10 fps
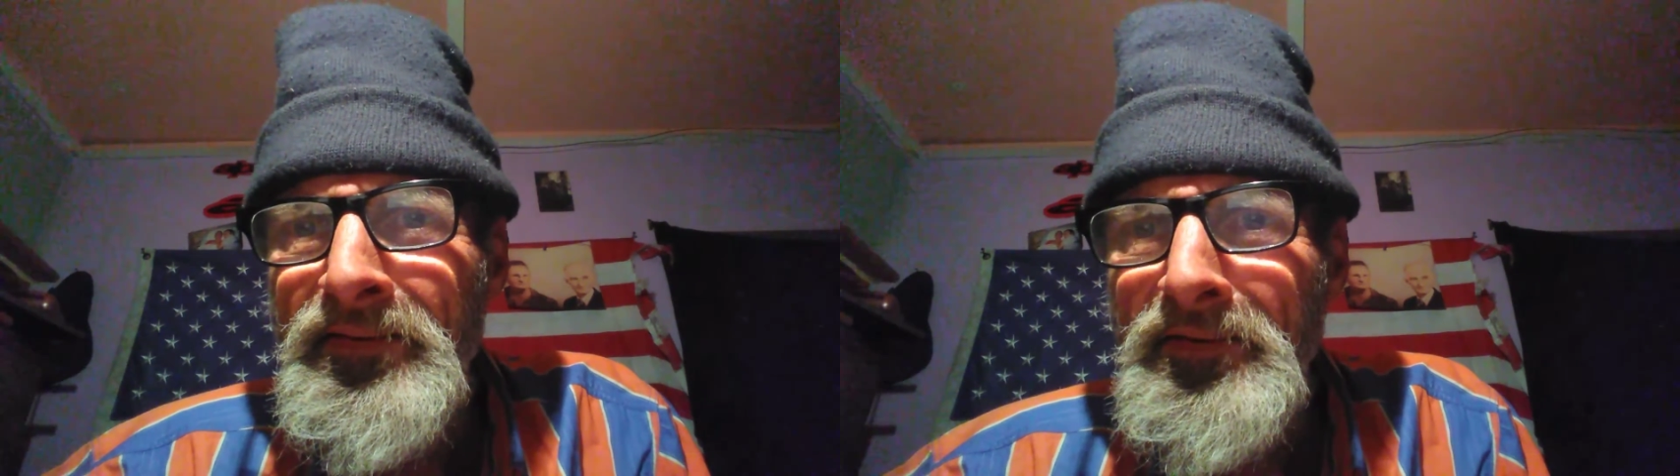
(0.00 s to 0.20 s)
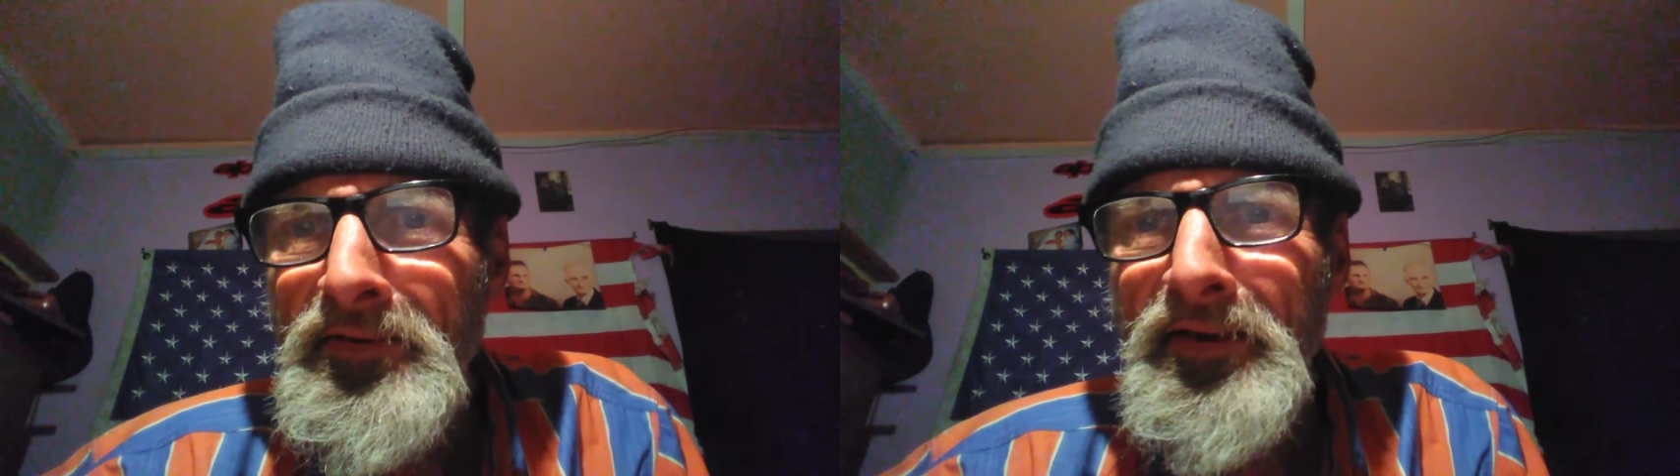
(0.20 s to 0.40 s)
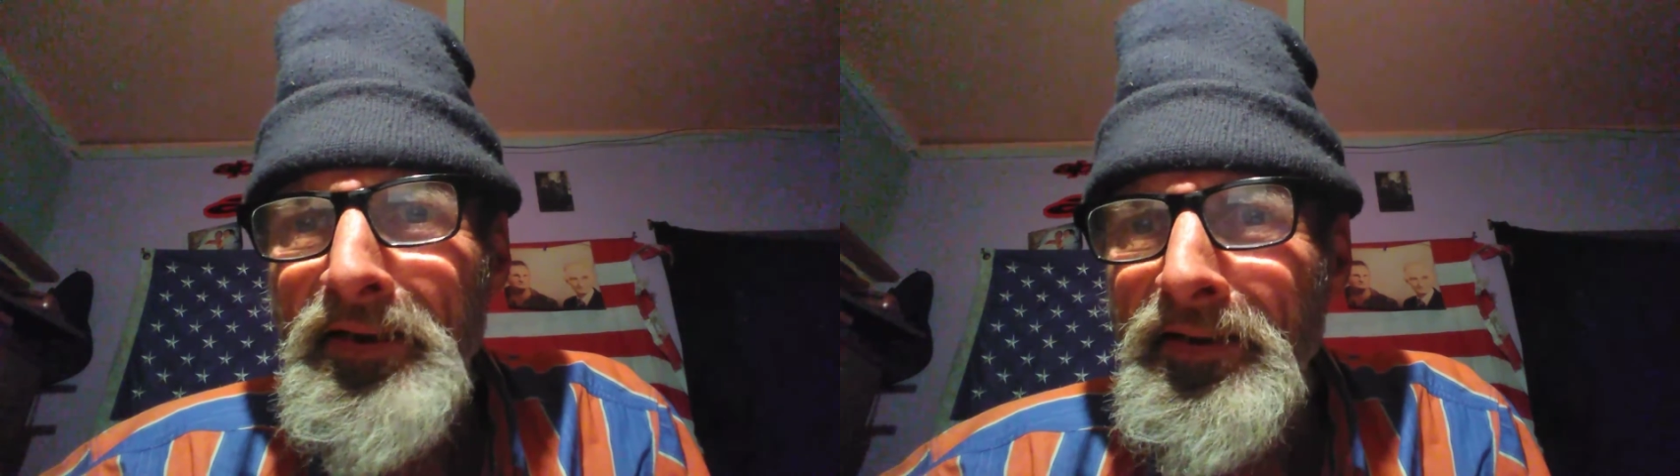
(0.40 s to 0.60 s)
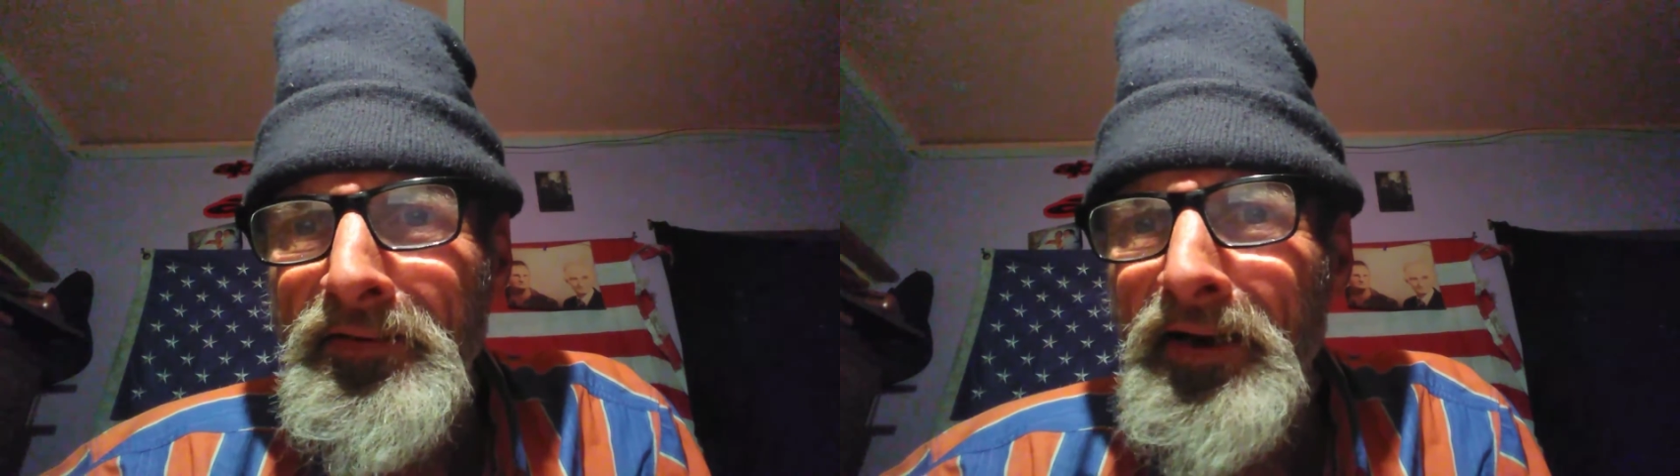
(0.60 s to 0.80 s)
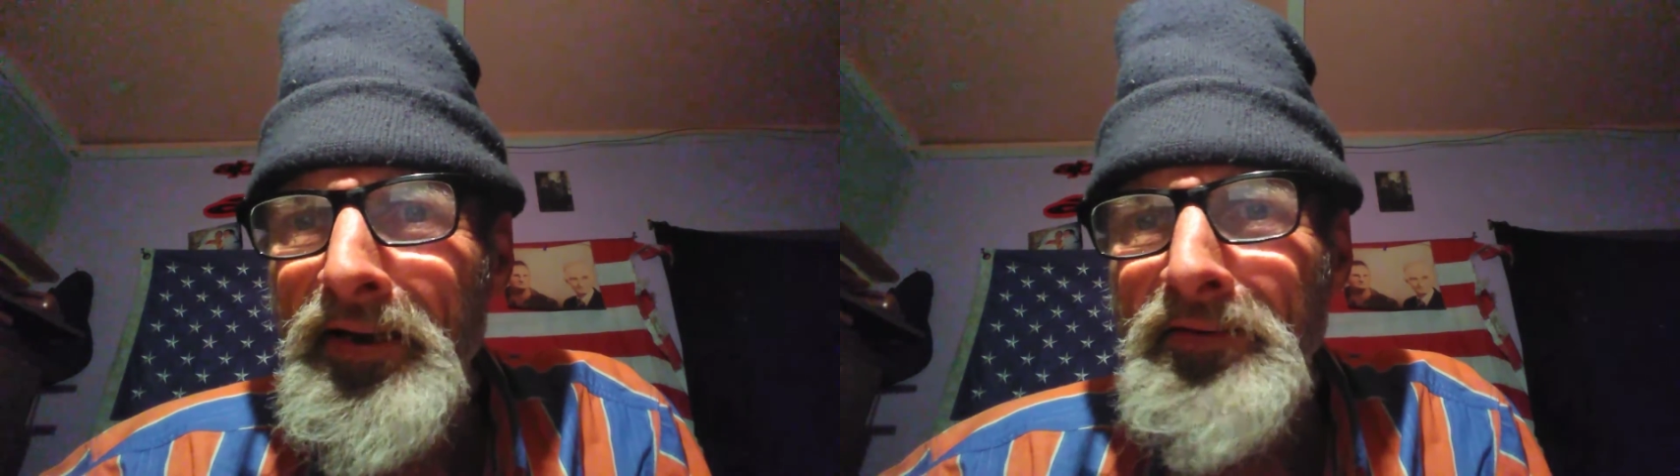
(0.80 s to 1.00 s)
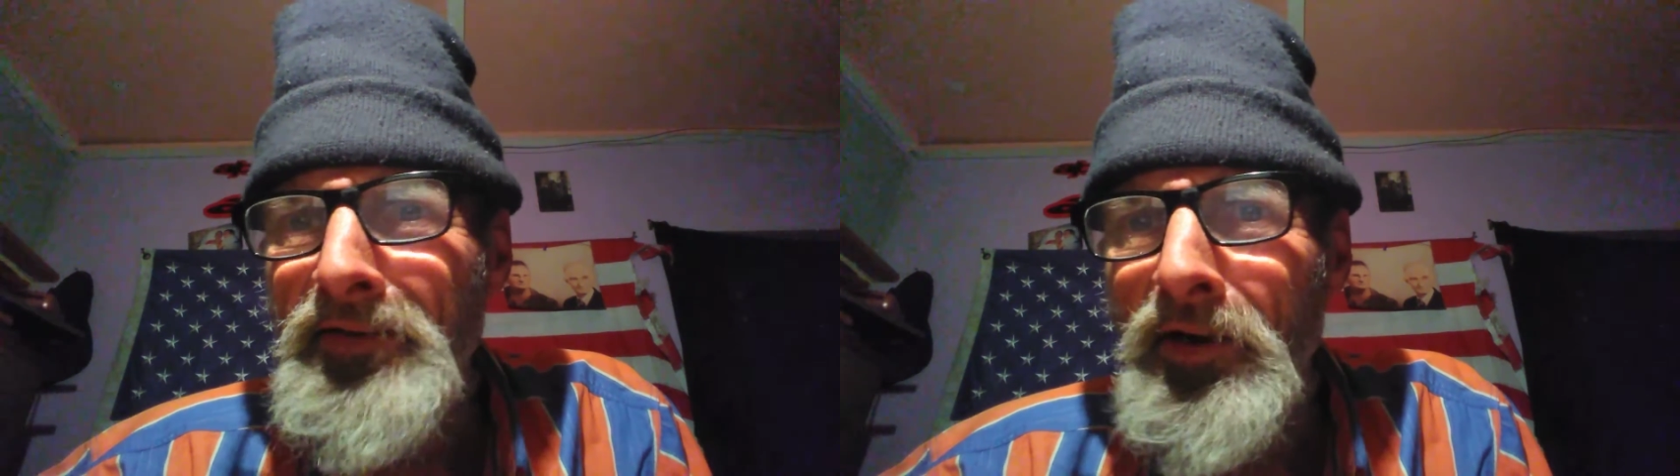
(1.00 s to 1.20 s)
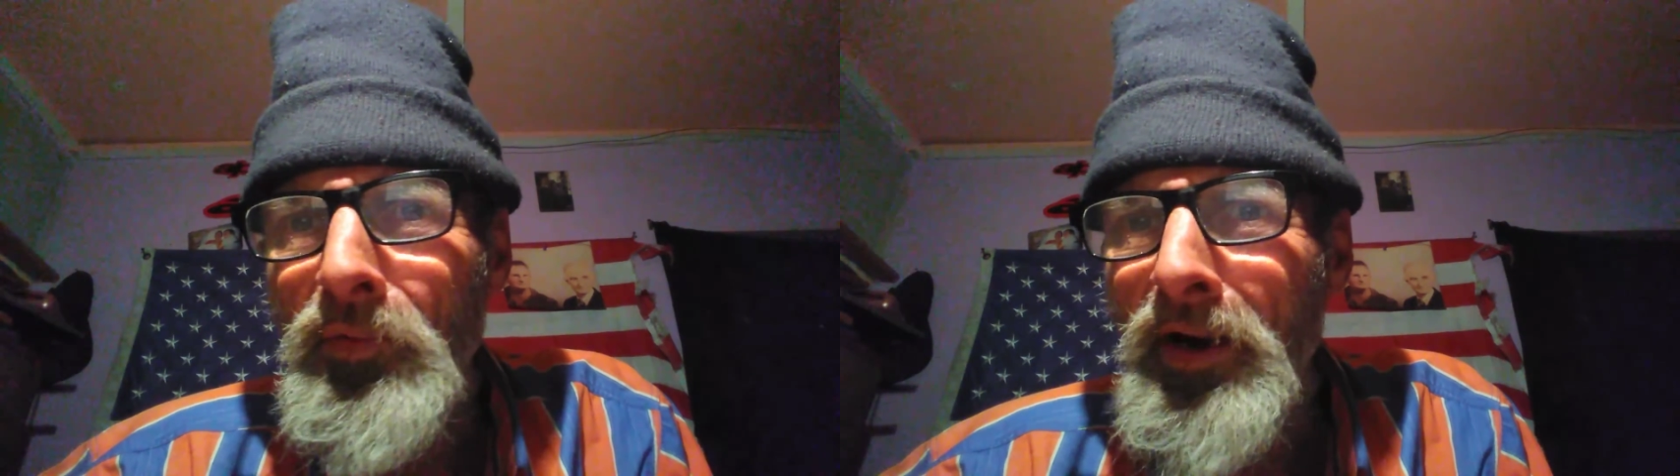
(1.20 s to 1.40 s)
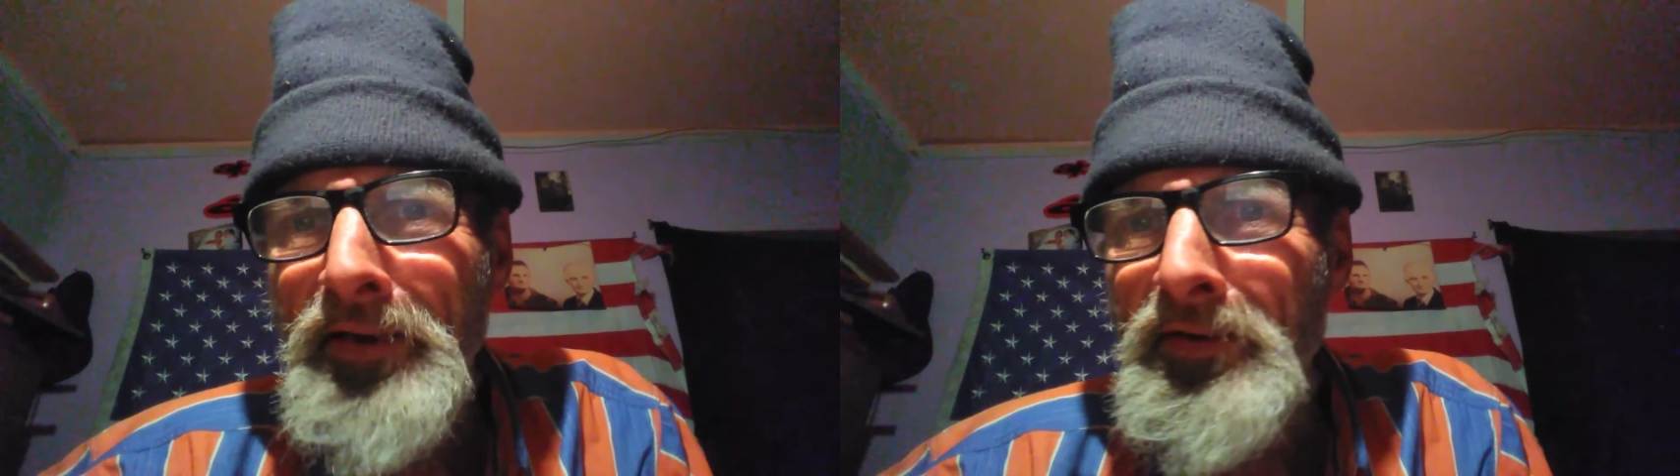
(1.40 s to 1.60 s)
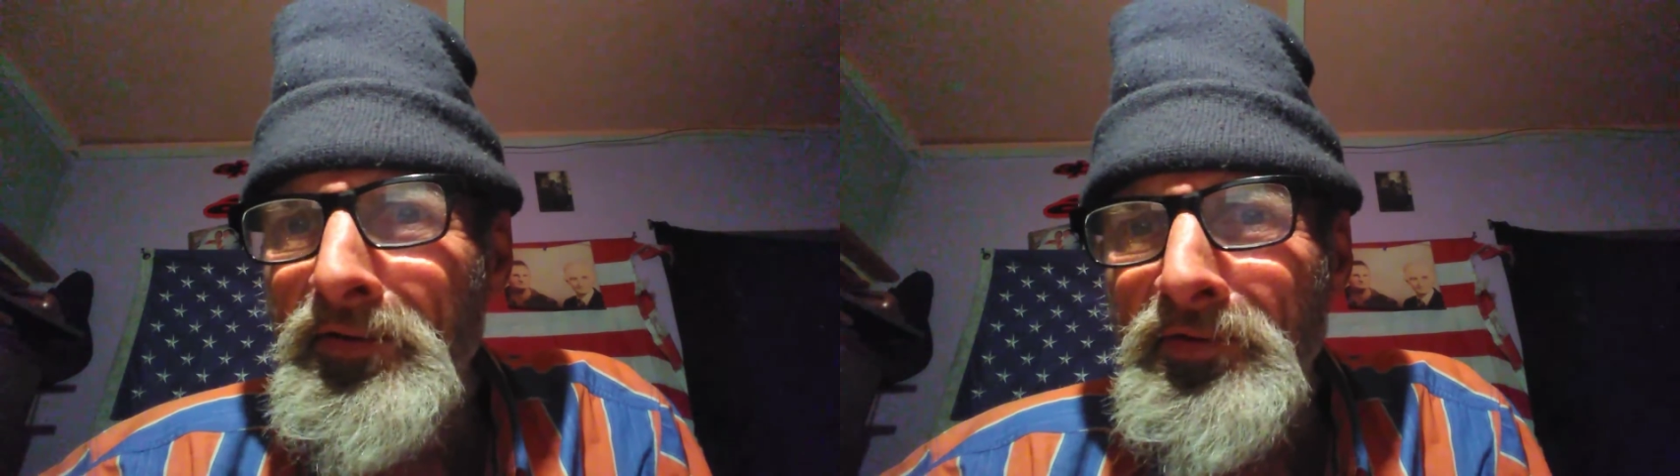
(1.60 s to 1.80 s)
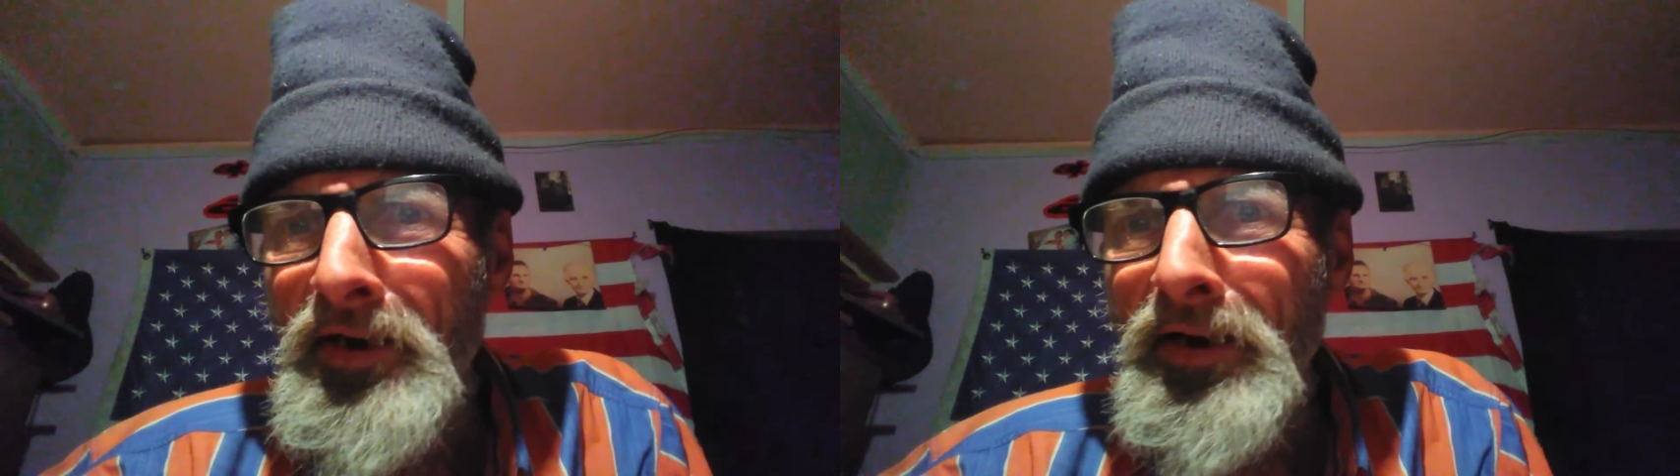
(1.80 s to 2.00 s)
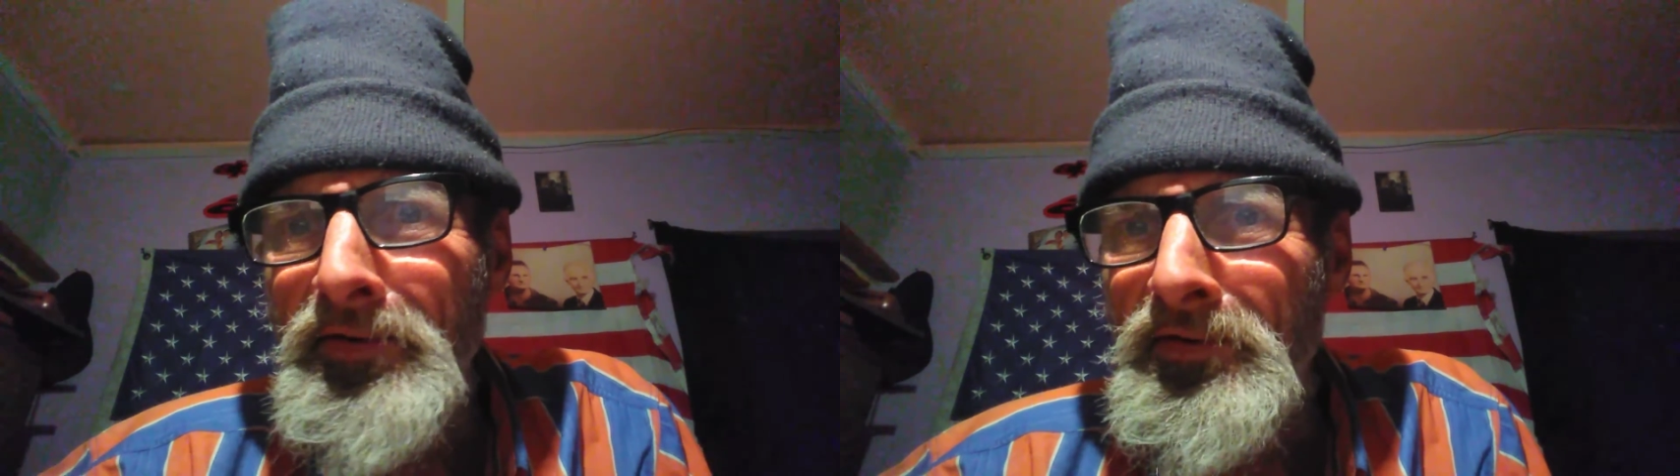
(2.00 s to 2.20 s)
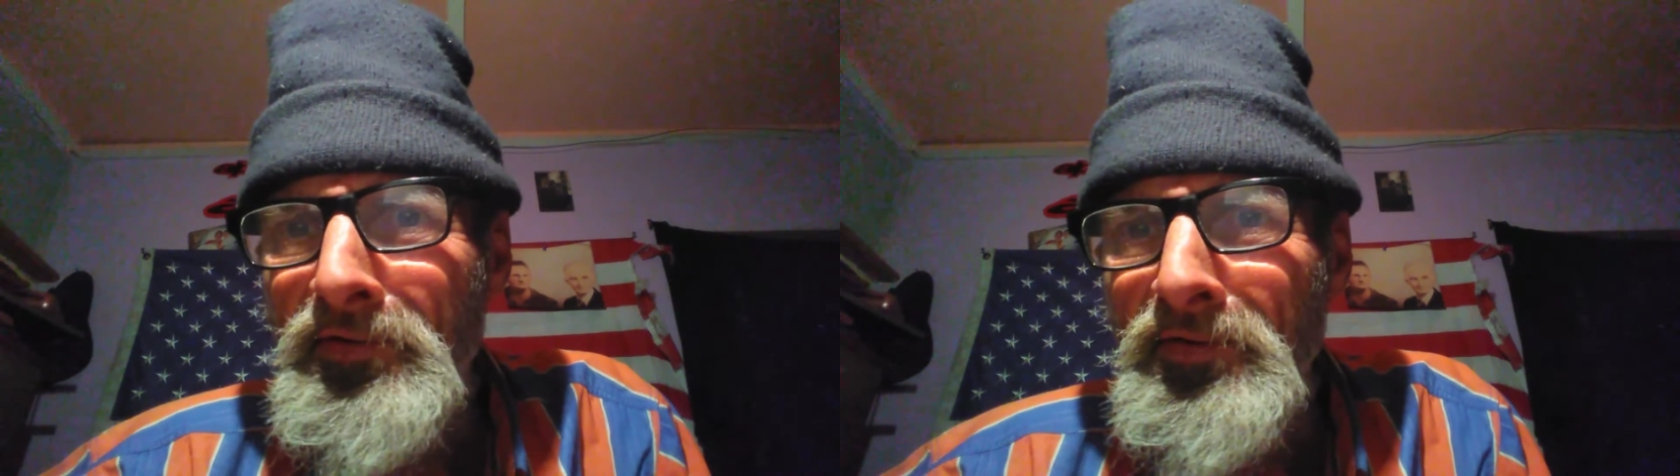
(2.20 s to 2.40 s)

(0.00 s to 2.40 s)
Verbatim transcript: Cause there, there ain't no way these youngins